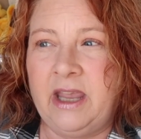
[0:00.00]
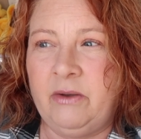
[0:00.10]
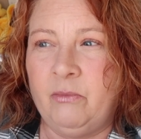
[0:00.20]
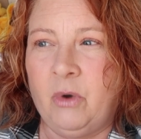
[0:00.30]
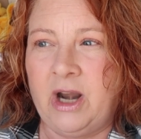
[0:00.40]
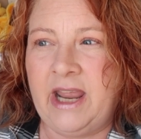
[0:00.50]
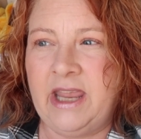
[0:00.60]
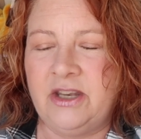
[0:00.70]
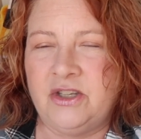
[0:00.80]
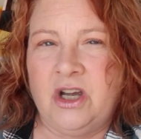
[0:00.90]
And what I
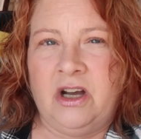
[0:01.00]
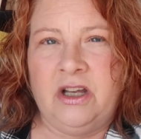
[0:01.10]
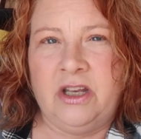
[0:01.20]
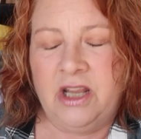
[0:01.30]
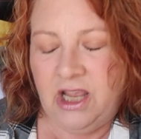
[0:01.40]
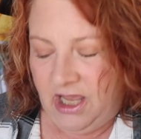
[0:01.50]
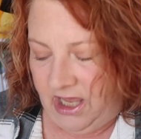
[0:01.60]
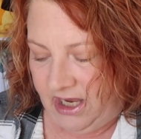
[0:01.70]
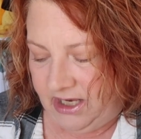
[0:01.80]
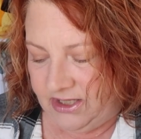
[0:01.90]
had done
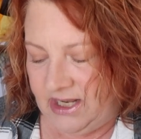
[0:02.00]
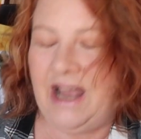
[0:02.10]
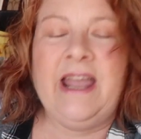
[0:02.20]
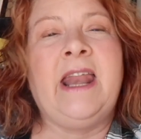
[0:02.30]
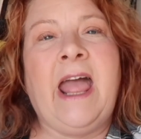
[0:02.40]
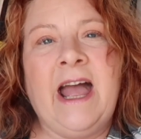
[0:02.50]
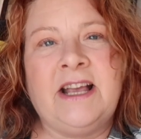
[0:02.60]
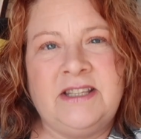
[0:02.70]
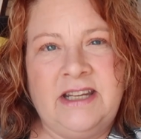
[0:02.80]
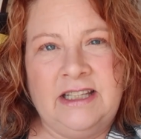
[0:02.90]
is I had
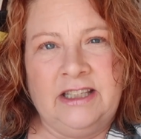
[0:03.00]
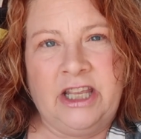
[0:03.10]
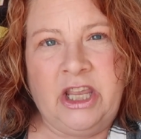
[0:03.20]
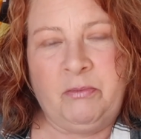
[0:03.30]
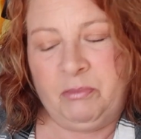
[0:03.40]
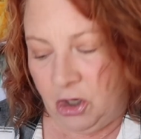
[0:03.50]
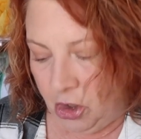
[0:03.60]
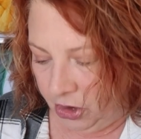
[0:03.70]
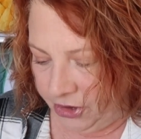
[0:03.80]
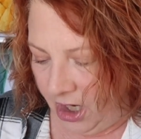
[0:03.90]
accidentally
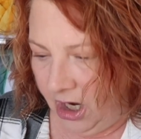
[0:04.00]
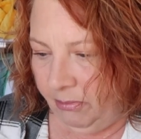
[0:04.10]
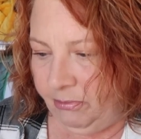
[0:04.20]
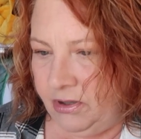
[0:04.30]
pulled up